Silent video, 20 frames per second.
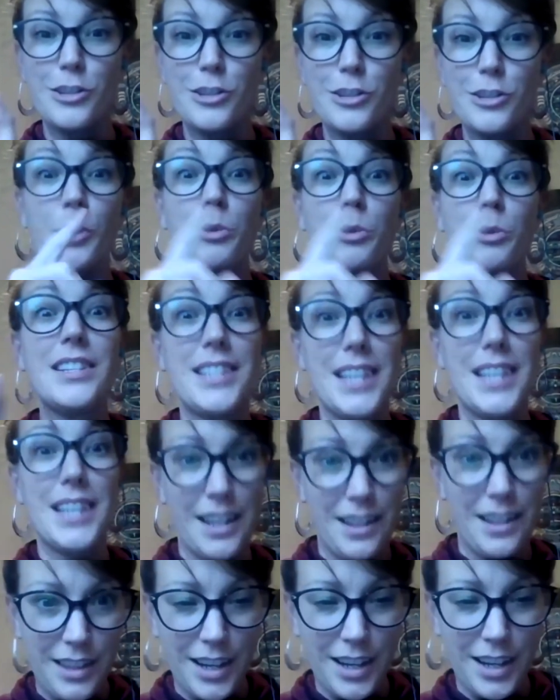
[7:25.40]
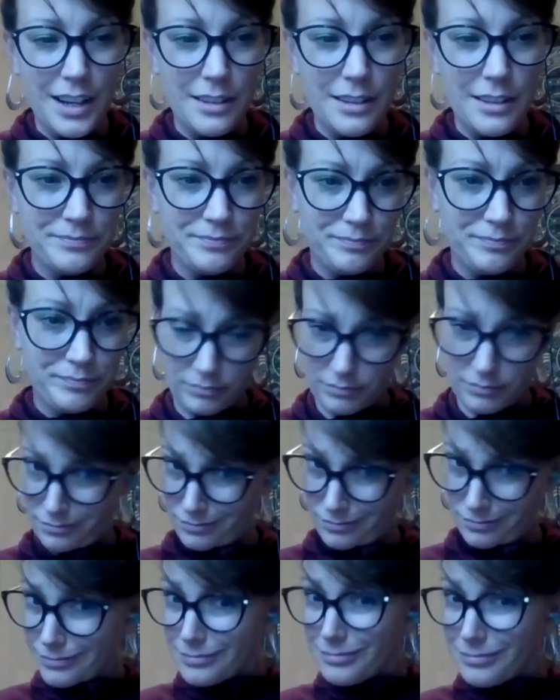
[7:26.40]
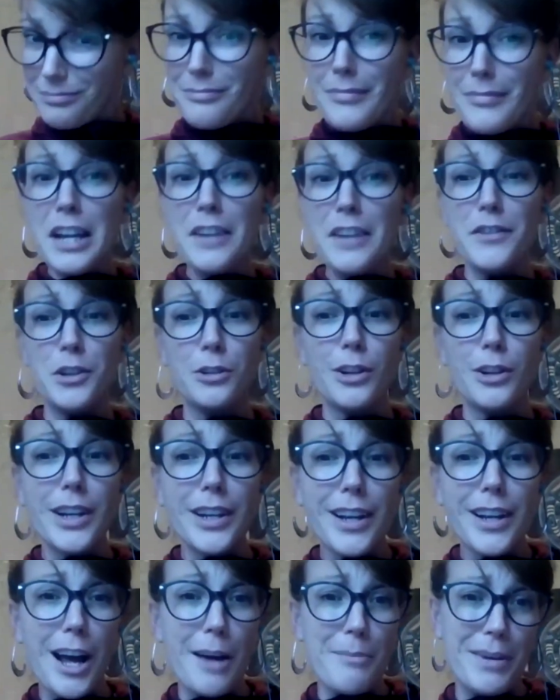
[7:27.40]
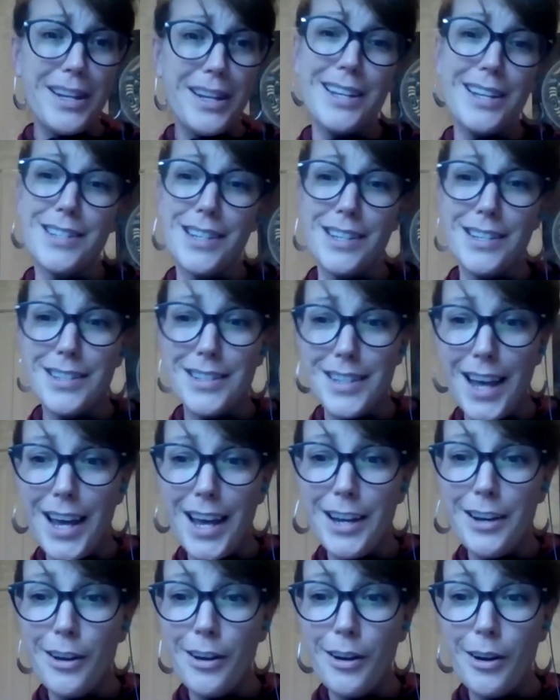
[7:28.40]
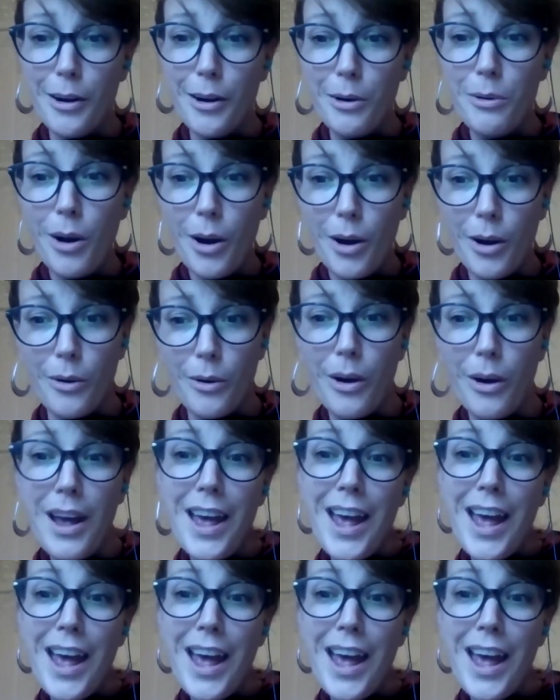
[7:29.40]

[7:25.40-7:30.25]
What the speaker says: Zooxanthia. If you look it up, it is Zooxanthea,